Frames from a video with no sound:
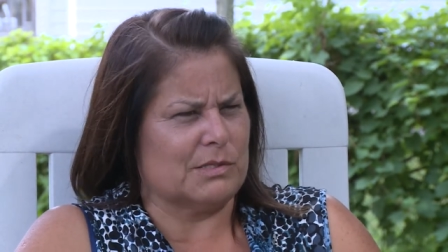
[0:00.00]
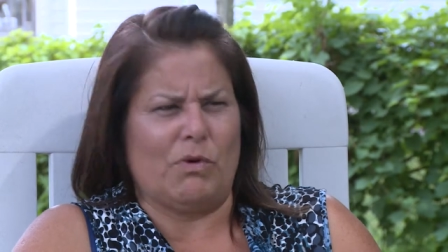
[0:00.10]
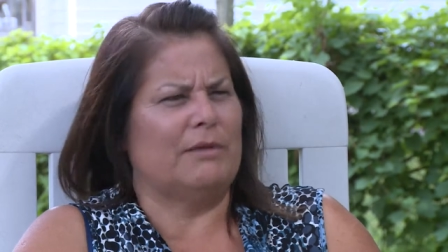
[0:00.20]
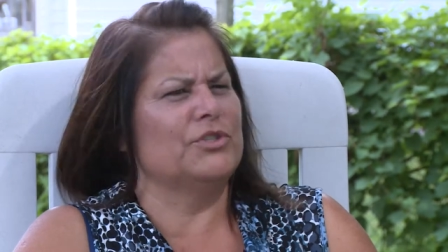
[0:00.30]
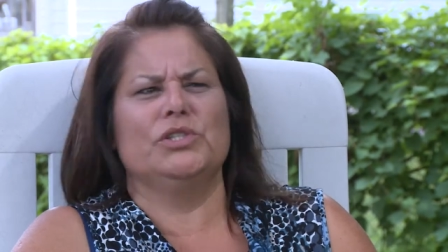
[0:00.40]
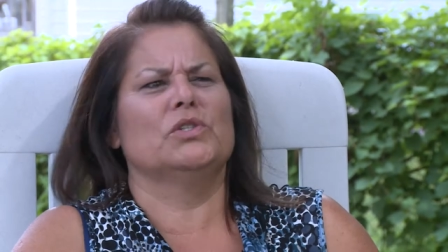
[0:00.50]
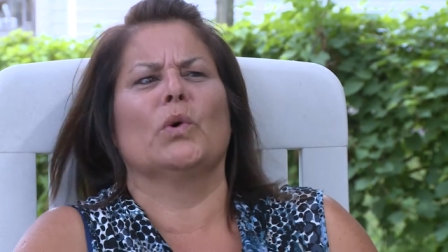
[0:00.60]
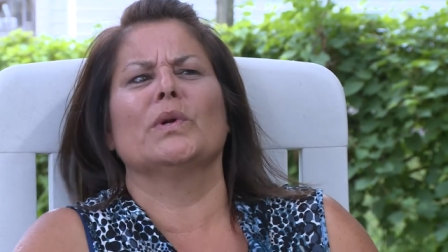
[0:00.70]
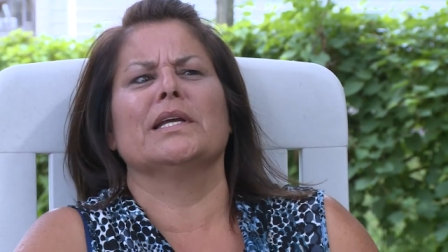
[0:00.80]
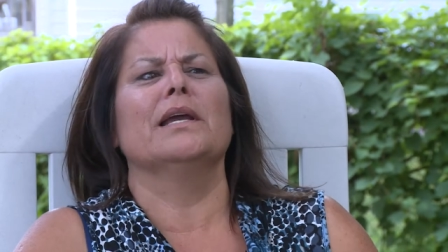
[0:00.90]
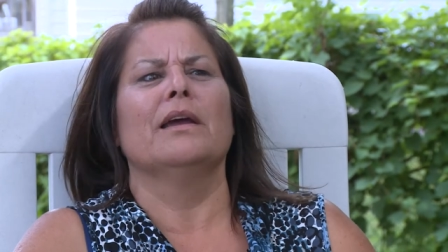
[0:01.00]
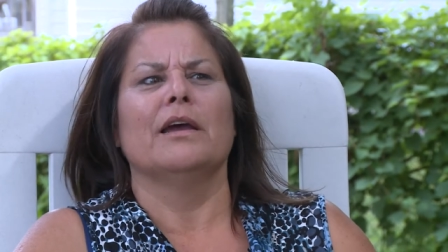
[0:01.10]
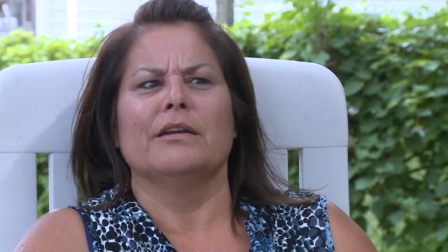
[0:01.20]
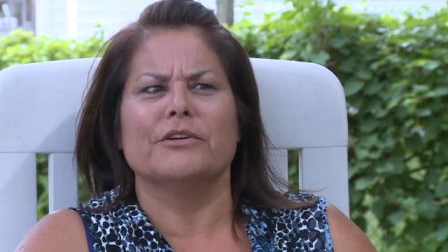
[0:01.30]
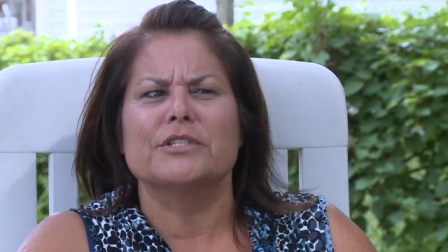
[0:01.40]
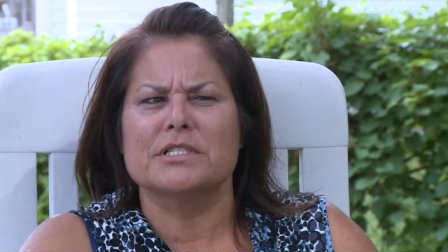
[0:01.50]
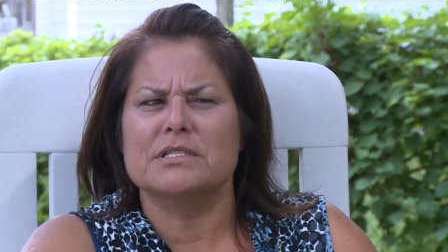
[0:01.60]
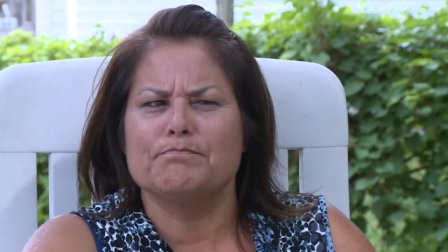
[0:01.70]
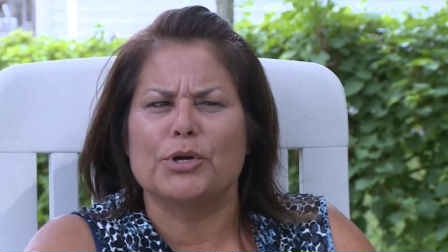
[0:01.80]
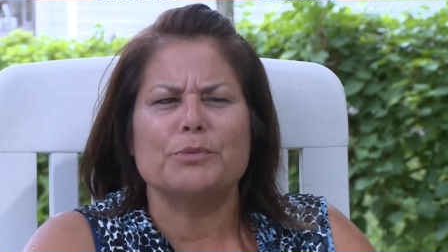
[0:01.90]
Why would you totally, you're just
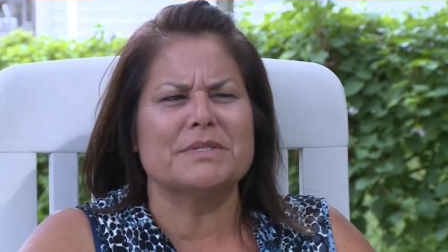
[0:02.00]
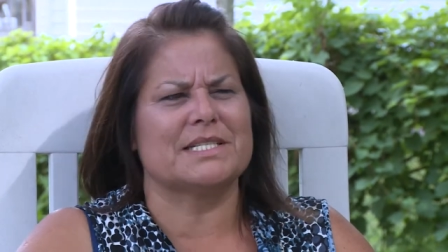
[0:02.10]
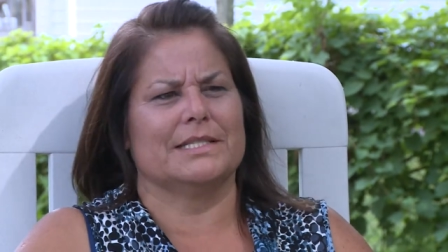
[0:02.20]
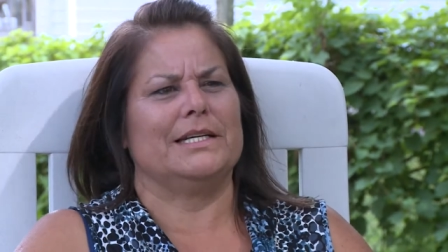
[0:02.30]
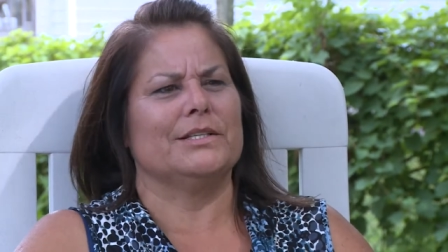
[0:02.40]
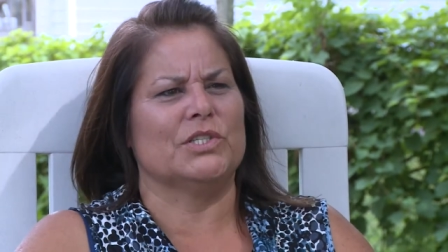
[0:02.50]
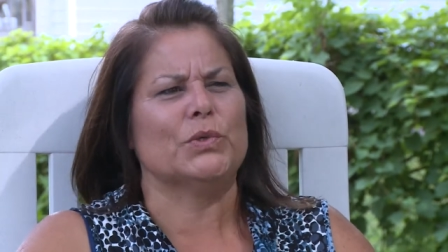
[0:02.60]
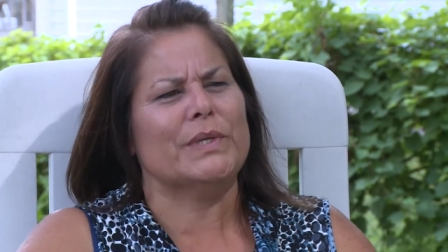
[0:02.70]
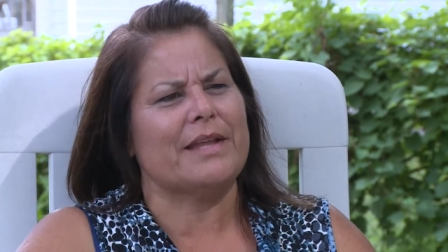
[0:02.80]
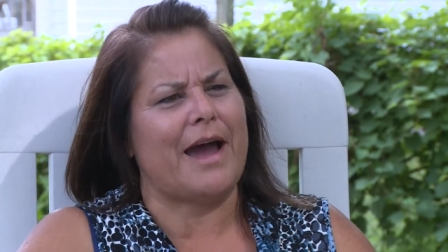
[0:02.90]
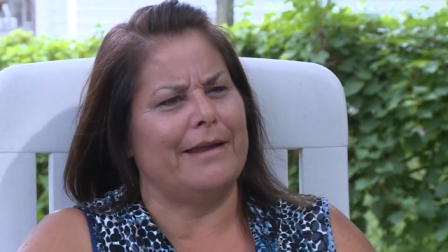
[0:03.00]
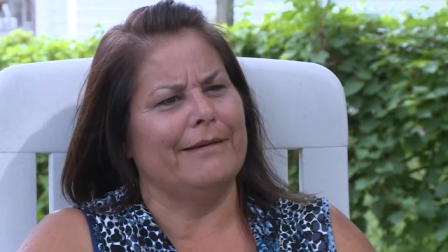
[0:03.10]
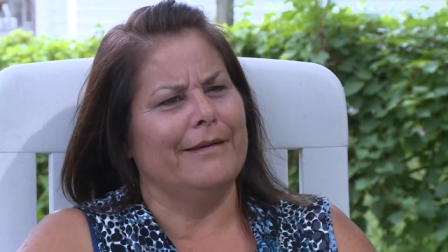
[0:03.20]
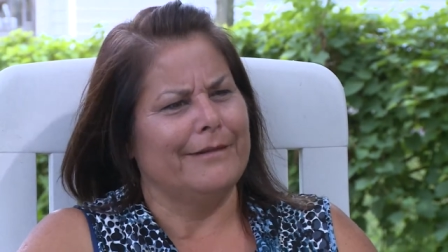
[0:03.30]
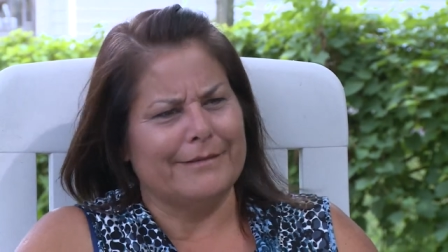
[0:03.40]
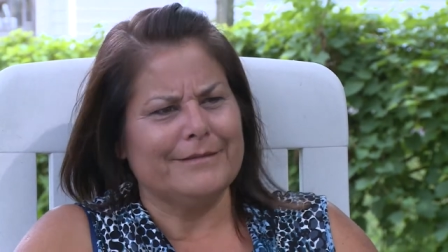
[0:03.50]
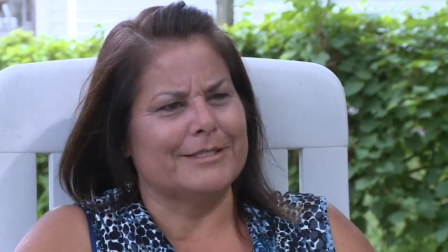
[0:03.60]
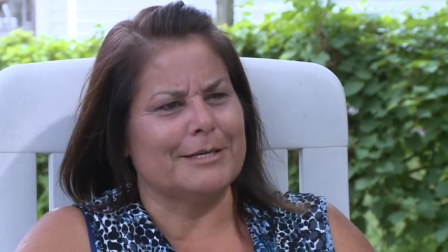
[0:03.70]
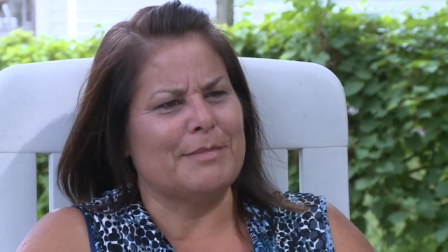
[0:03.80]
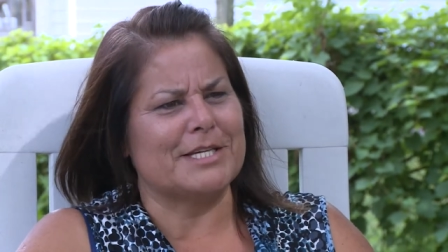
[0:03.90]
purposely doing that
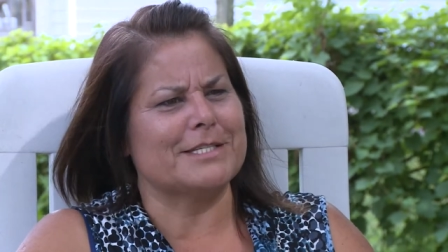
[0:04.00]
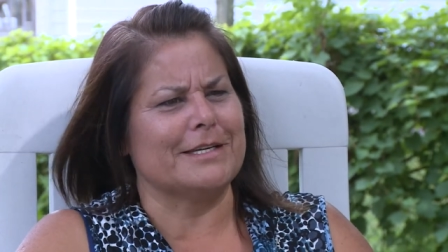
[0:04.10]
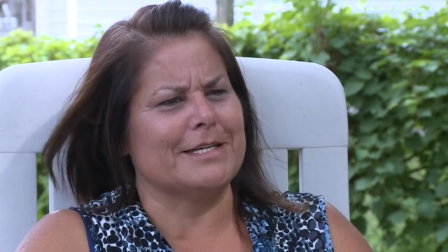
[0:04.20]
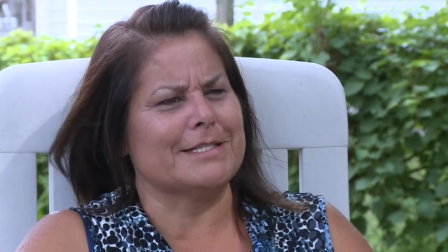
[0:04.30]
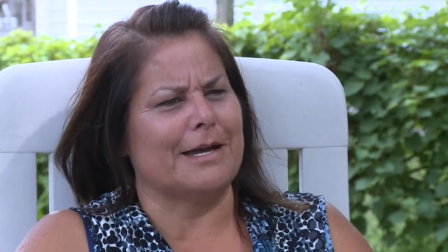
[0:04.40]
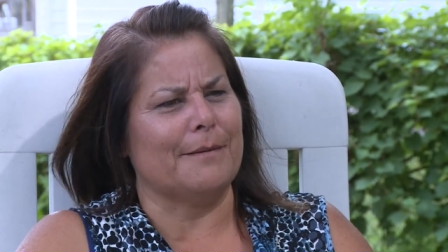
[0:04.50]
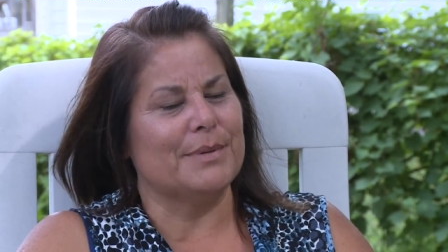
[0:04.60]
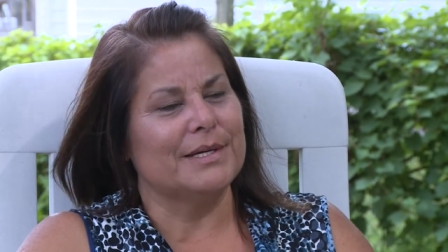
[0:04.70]
to mess things up.